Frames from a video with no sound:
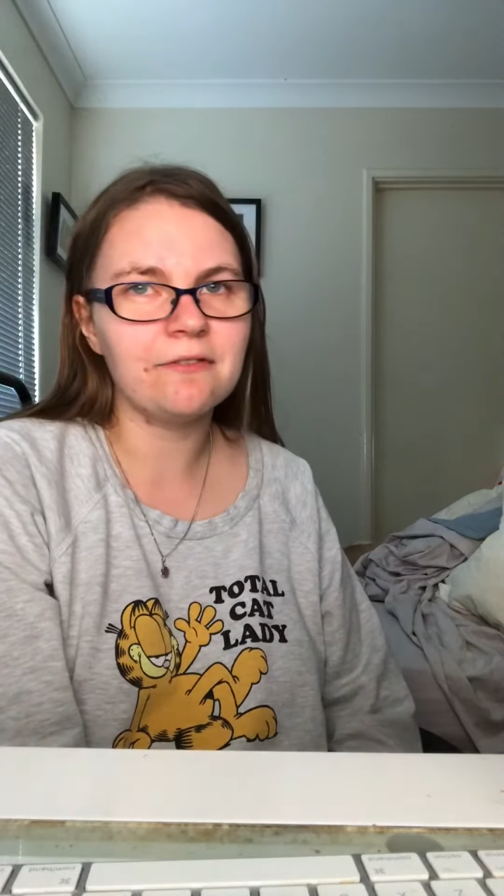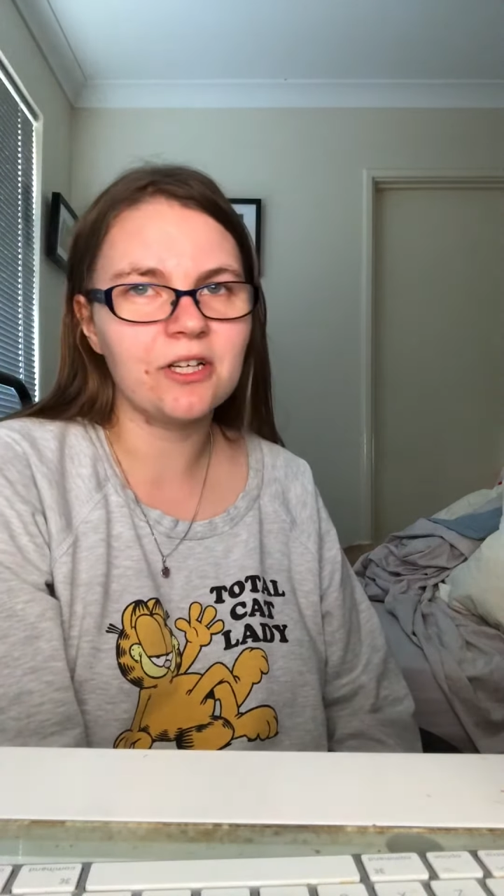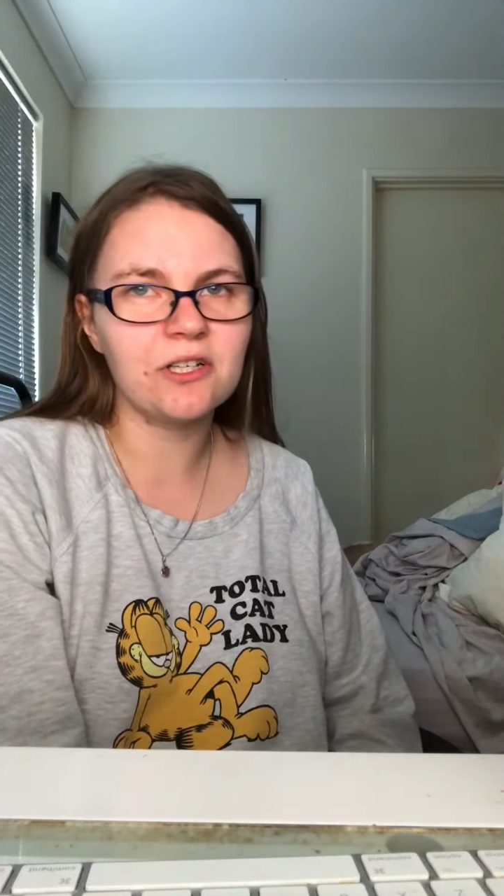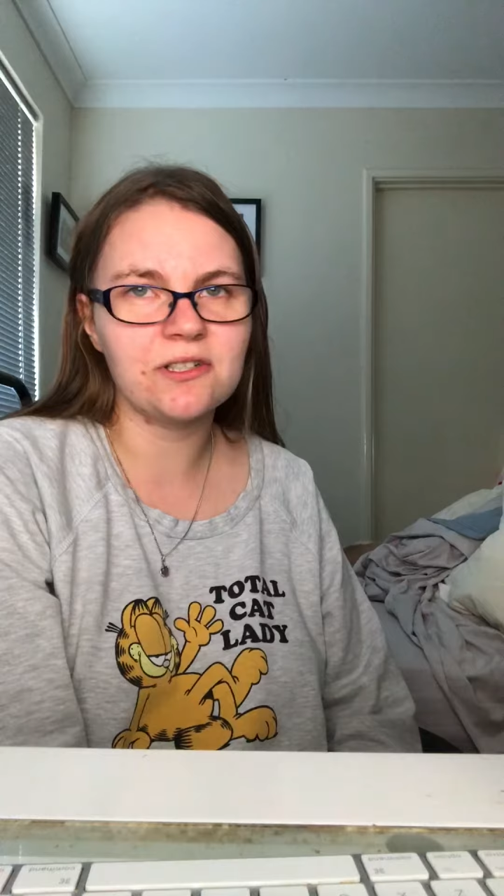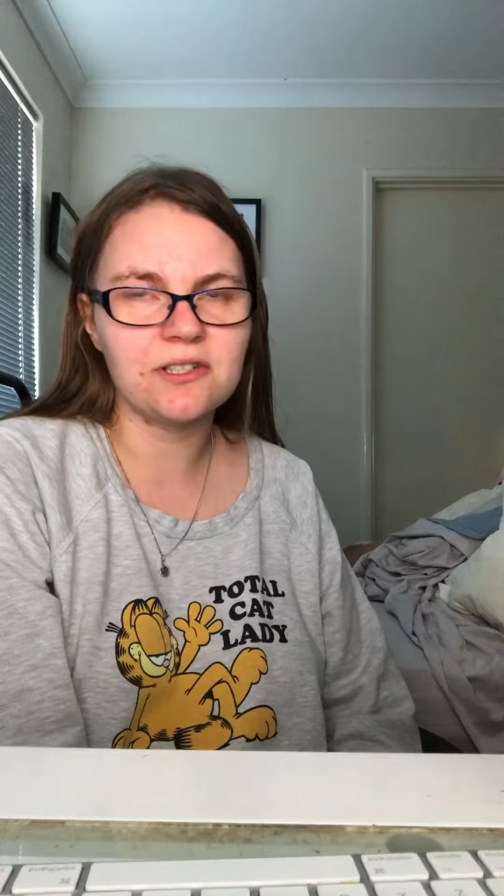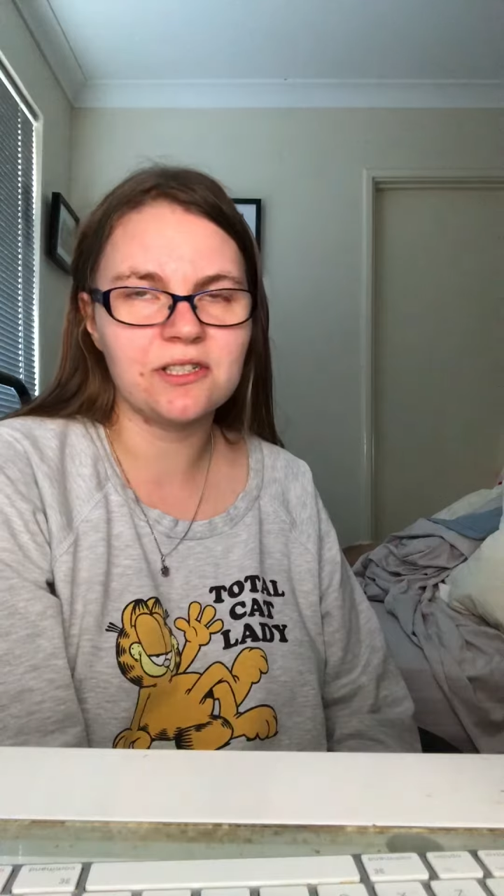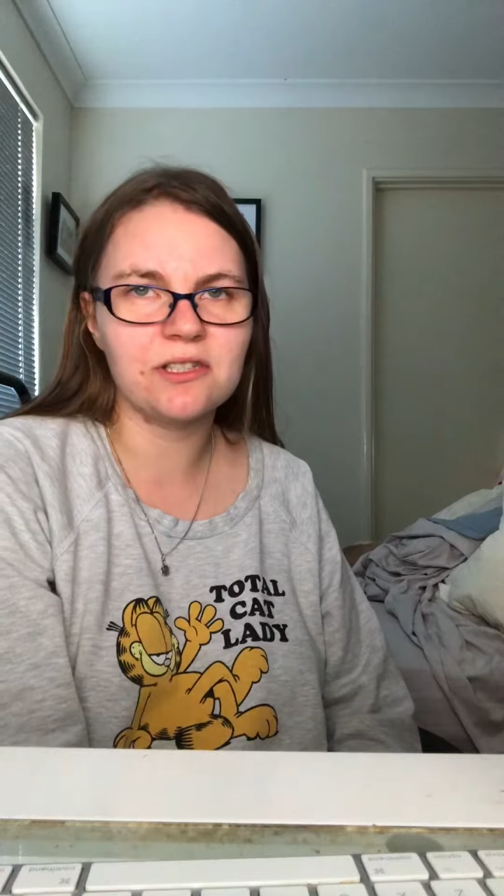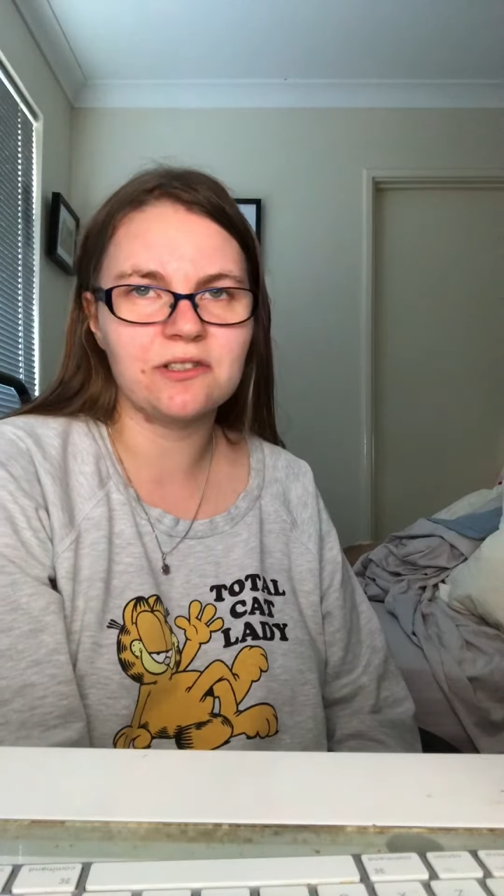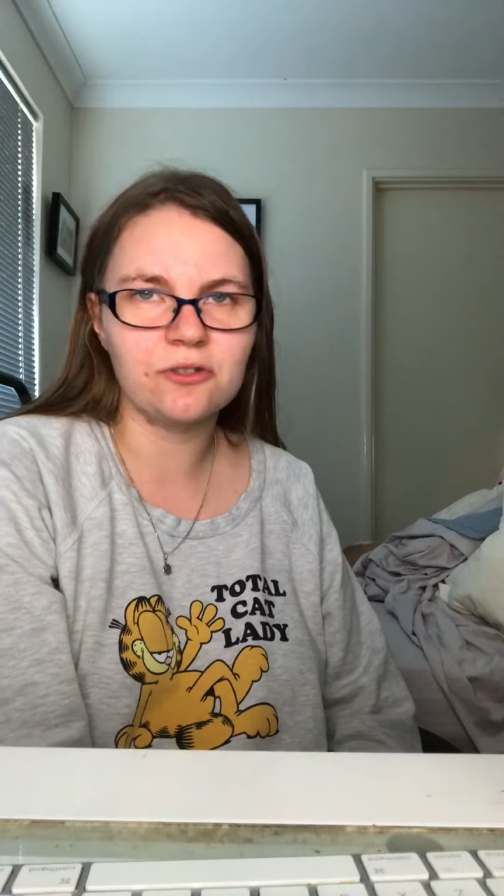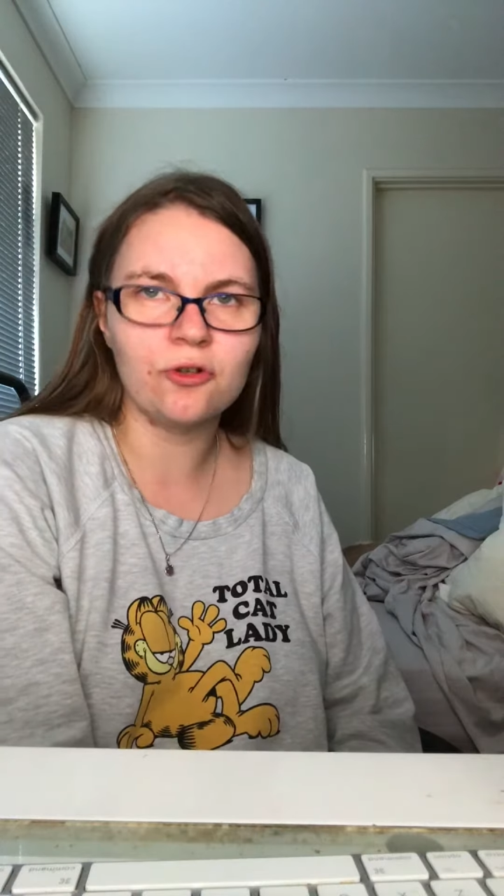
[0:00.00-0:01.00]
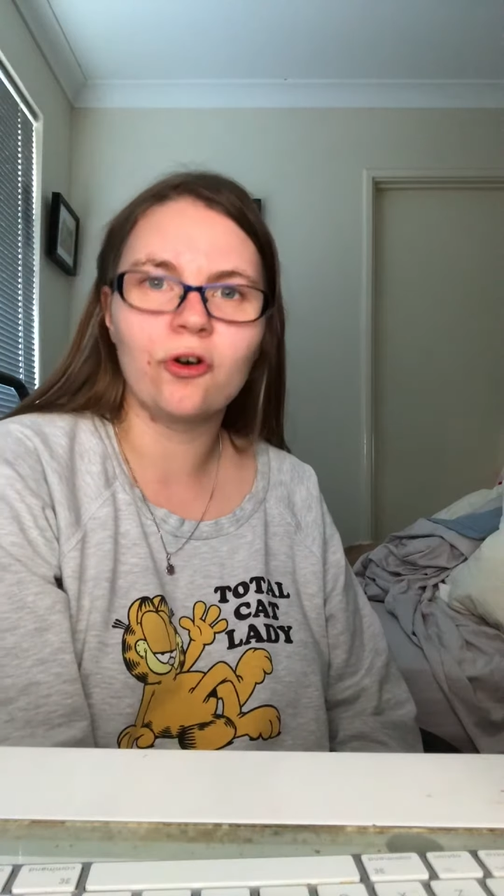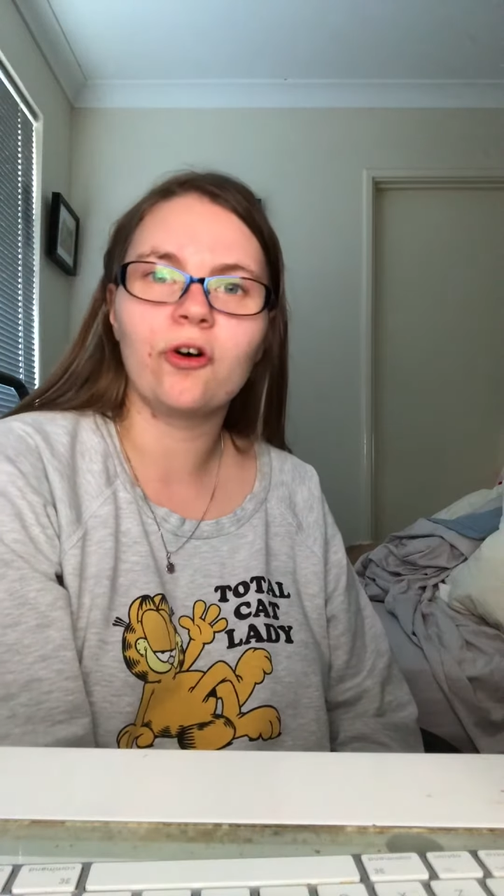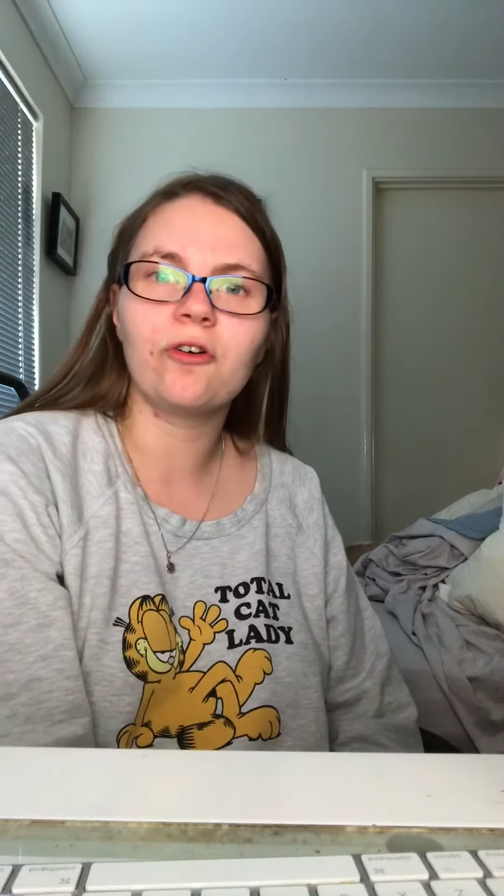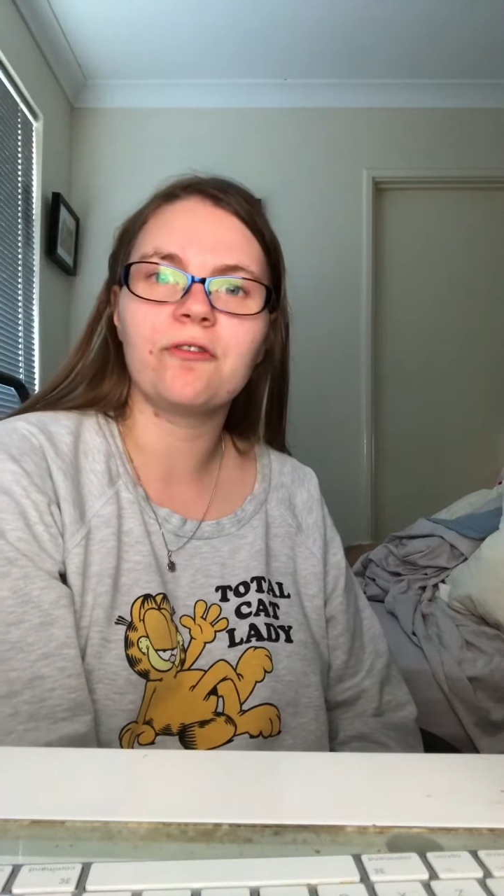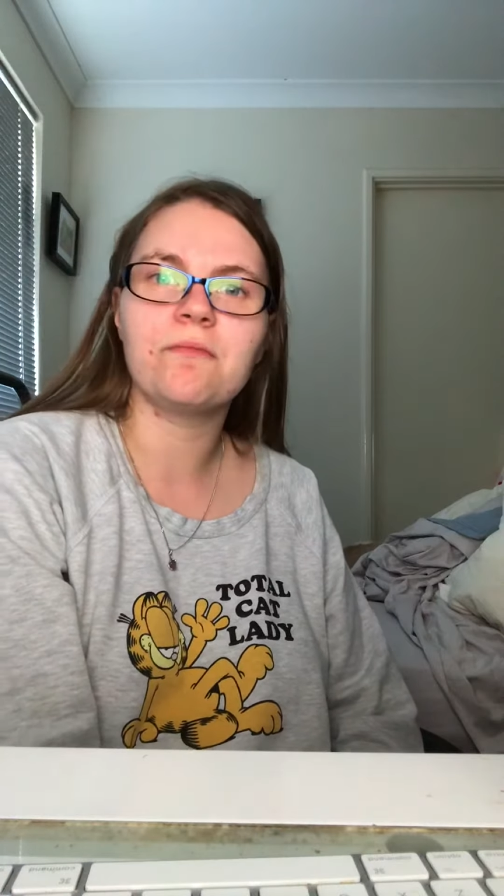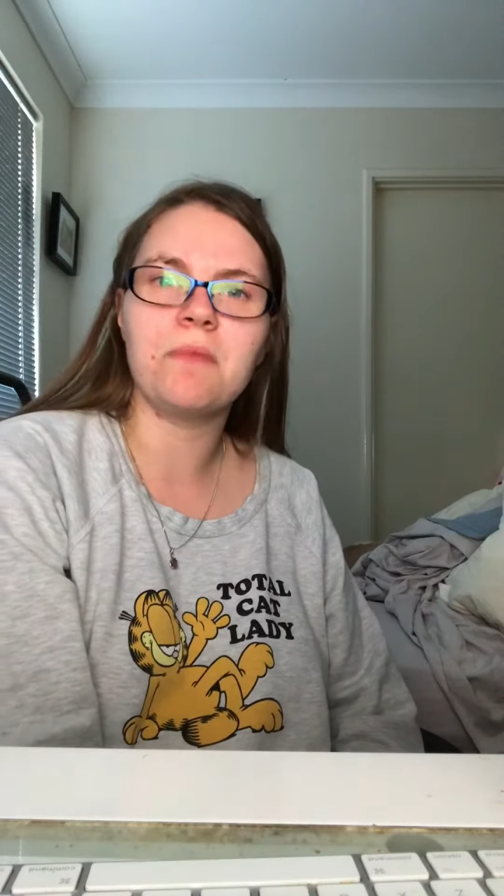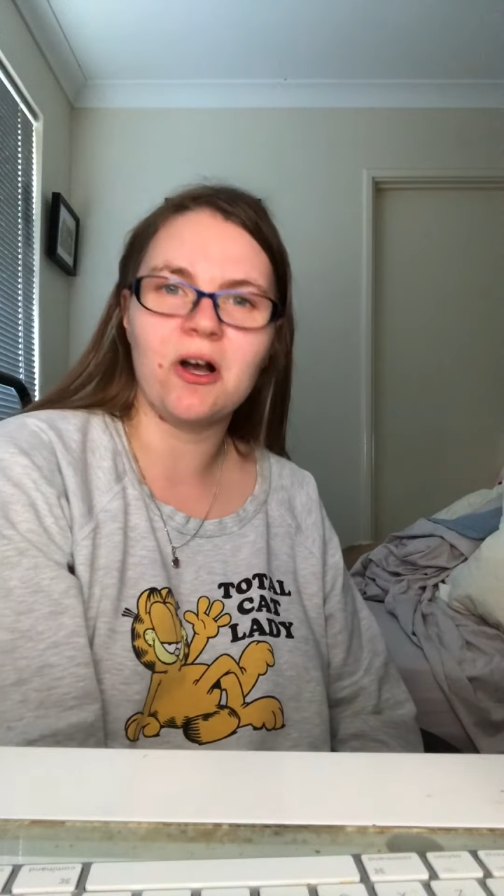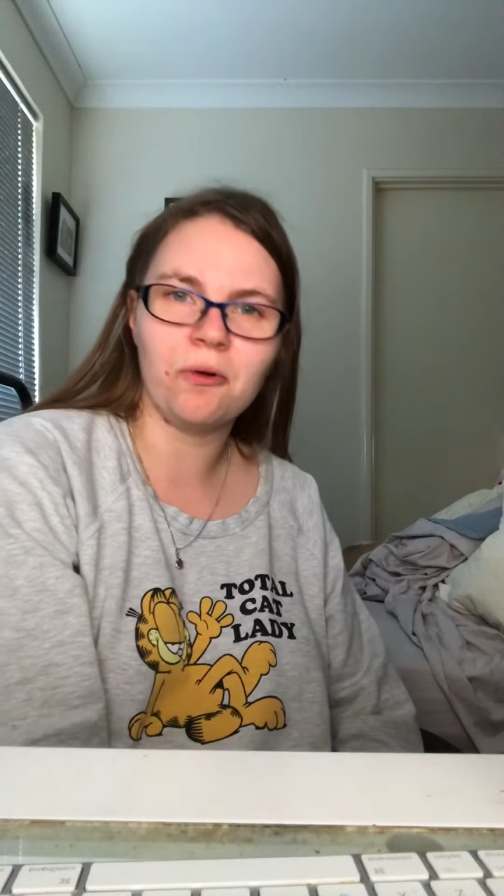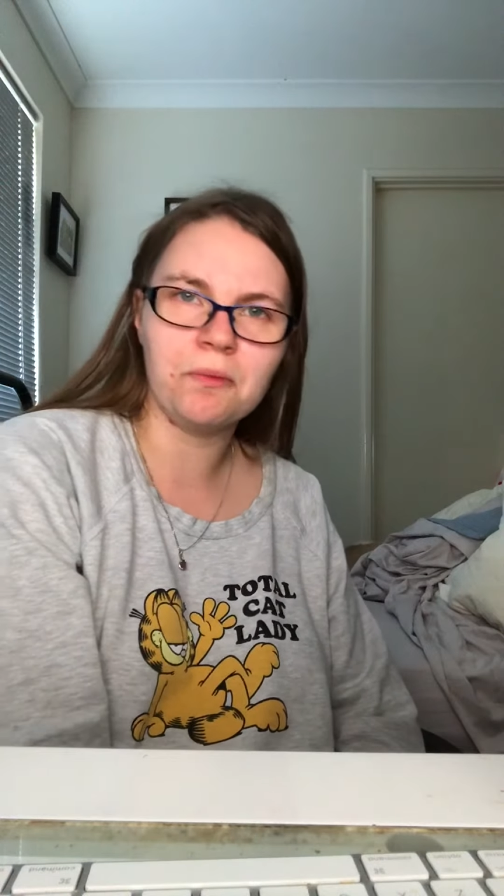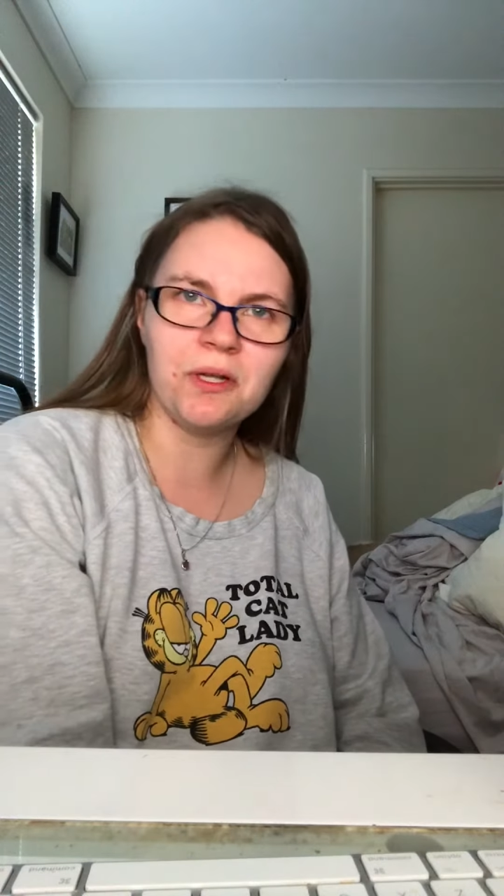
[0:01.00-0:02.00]
versus North
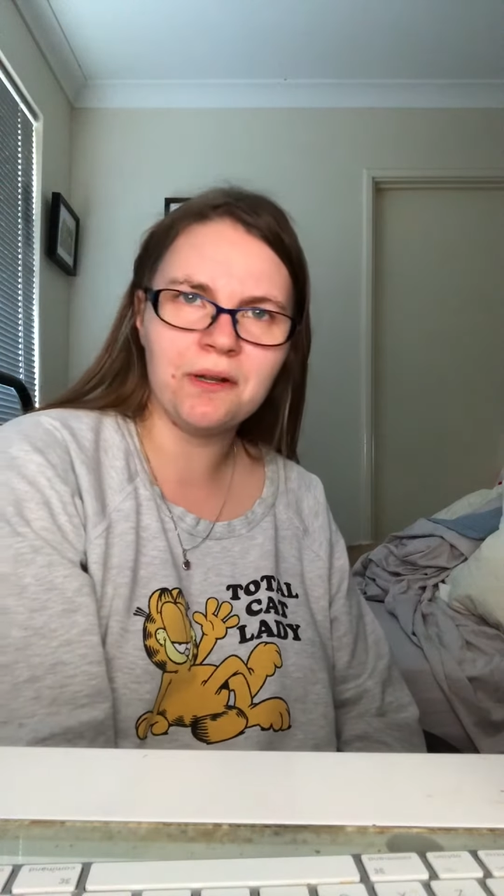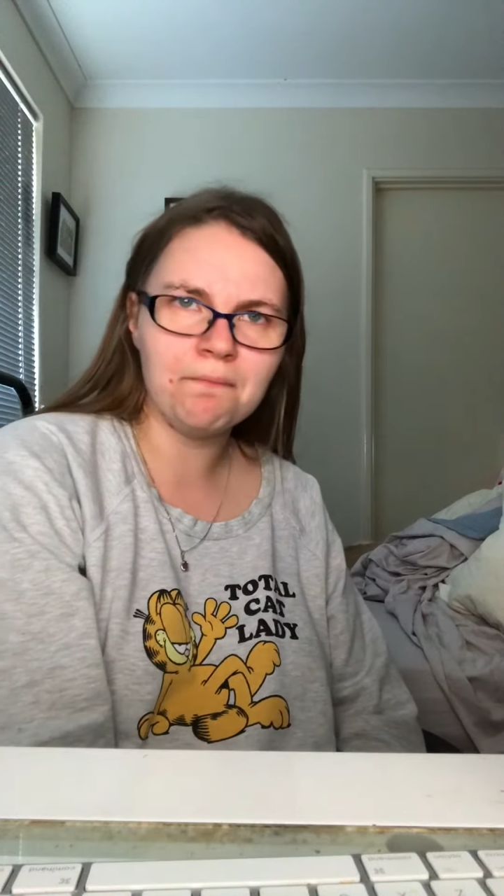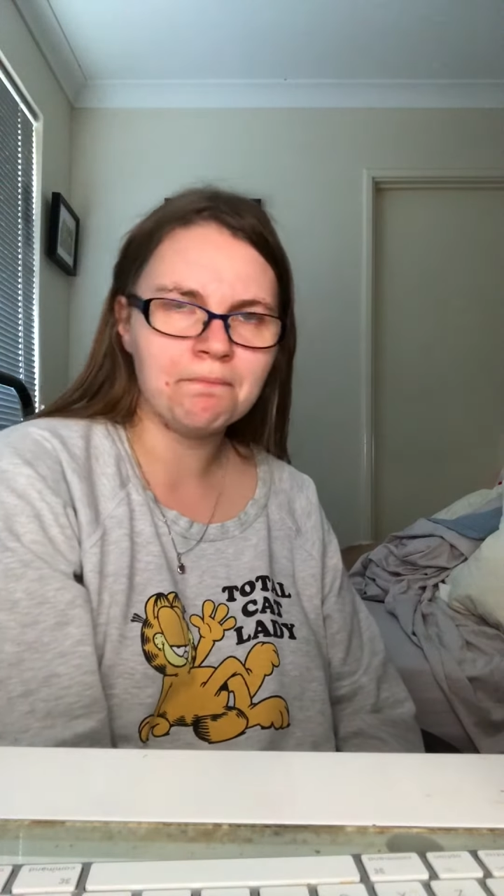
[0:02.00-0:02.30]
Melbourne.